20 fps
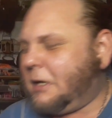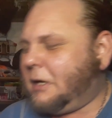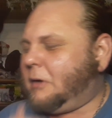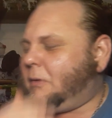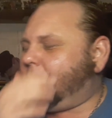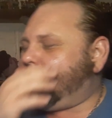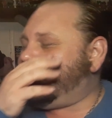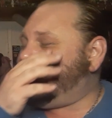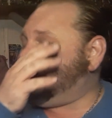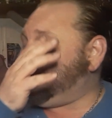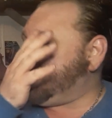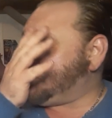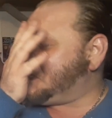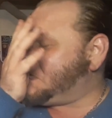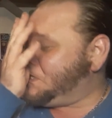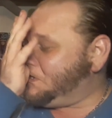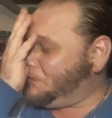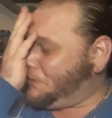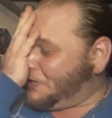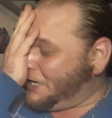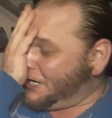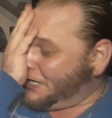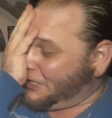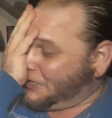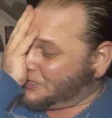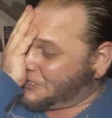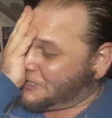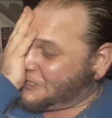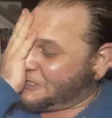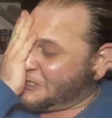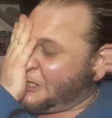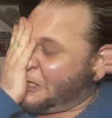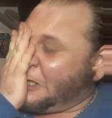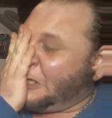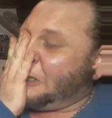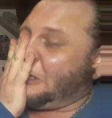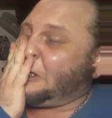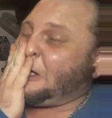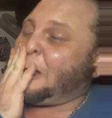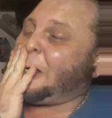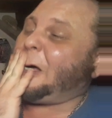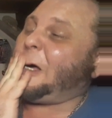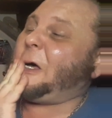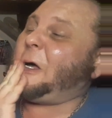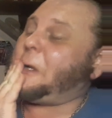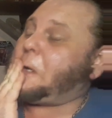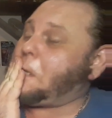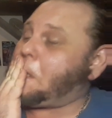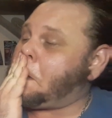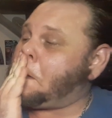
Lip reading: What else? What else? Oh, God.